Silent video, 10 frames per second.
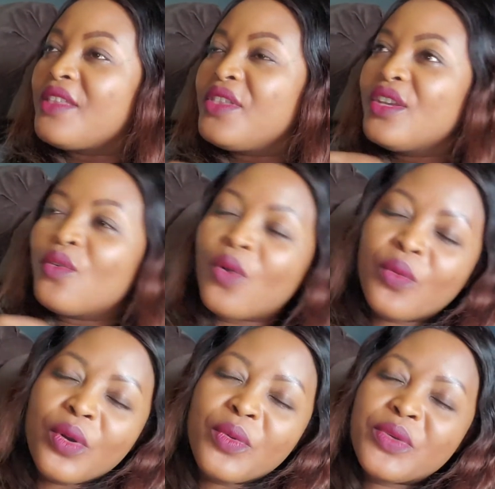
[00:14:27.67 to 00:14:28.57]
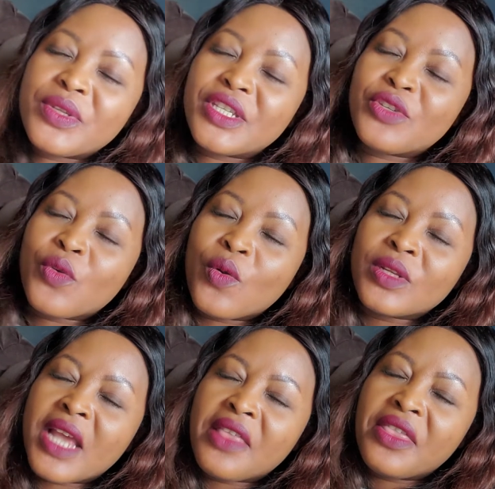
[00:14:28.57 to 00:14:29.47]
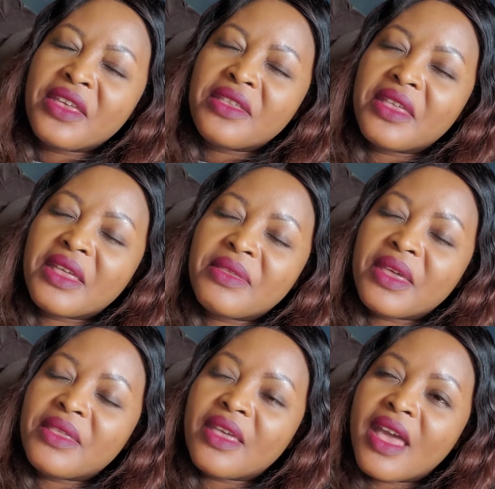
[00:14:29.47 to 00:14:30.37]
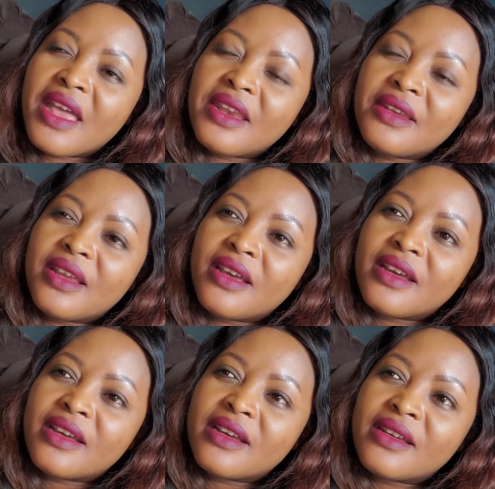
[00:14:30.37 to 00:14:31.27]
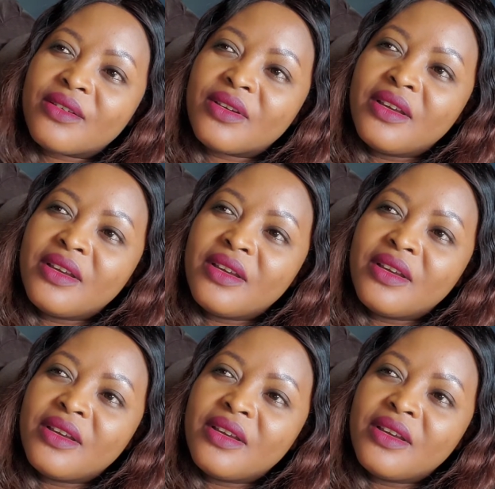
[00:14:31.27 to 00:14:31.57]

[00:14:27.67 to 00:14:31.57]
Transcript: think, what was it called? I think that there are